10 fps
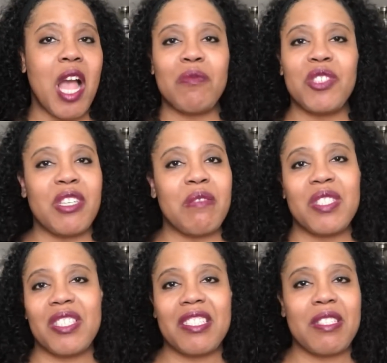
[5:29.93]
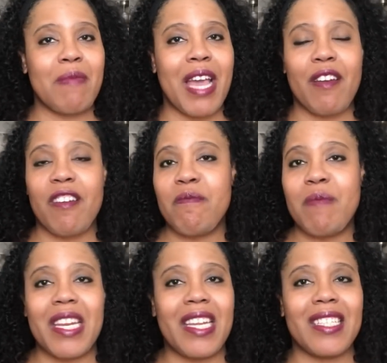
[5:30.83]
I'm sure it was just a matter of
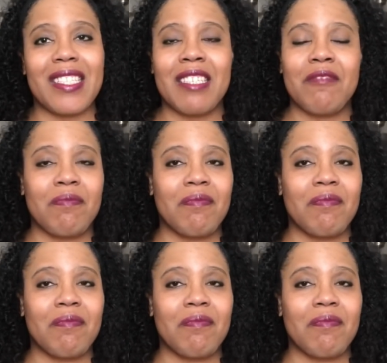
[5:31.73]
minutes.